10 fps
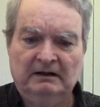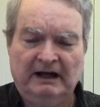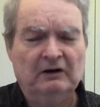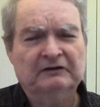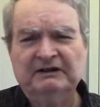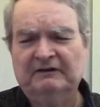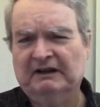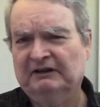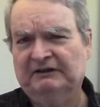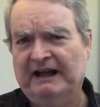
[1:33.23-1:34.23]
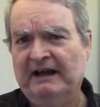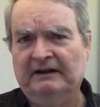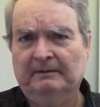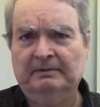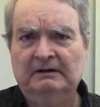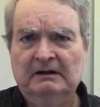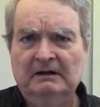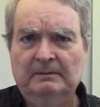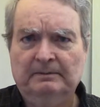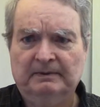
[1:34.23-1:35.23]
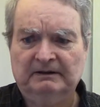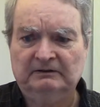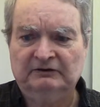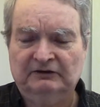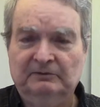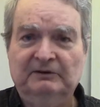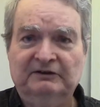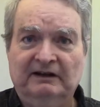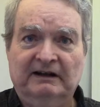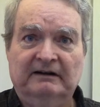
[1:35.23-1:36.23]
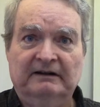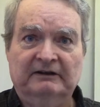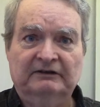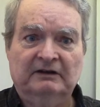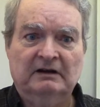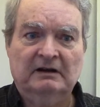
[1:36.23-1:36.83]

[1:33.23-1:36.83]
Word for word: I don't know if she ever did stand-up but she was hilarious.